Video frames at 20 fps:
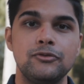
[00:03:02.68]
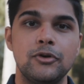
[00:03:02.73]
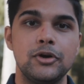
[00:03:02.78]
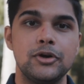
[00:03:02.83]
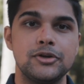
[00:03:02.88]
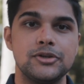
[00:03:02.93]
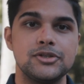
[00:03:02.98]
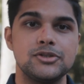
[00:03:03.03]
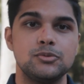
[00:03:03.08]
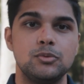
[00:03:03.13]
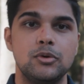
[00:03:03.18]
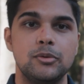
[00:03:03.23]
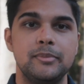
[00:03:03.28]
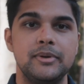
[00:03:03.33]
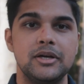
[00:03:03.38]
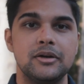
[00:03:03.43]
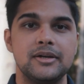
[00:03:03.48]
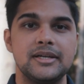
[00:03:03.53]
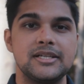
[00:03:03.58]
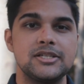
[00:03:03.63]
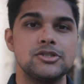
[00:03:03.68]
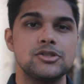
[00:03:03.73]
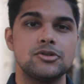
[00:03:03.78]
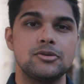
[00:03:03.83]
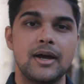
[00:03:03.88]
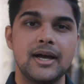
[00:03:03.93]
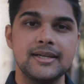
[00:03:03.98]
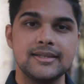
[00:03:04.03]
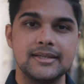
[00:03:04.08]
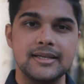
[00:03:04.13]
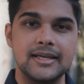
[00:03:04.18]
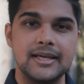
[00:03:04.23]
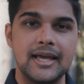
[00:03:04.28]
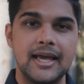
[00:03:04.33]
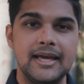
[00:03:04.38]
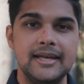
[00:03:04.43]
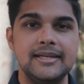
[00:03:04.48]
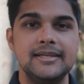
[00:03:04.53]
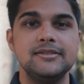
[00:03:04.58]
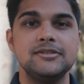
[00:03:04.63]
focus will be on extracting
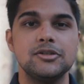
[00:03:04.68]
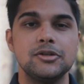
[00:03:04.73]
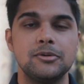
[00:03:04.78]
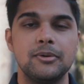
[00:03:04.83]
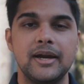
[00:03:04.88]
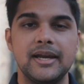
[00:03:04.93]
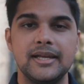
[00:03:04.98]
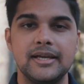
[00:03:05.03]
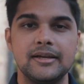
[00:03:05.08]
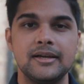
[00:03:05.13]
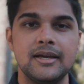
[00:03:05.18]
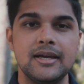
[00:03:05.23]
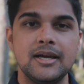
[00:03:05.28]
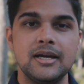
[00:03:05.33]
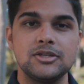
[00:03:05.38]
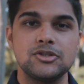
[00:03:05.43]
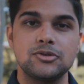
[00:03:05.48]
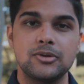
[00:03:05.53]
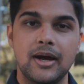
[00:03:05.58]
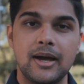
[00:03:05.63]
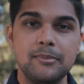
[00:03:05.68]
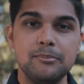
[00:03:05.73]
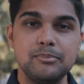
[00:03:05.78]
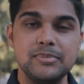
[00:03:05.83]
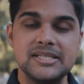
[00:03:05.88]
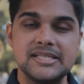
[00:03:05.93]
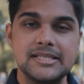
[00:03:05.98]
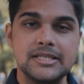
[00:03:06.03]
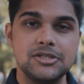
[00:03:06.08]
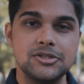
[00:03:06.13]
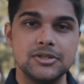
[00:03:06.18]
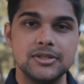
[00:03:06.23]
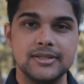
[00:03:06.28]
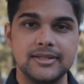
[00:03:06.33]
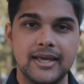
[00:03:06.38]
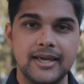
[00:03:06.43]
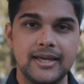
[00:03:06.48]
and integrating tram position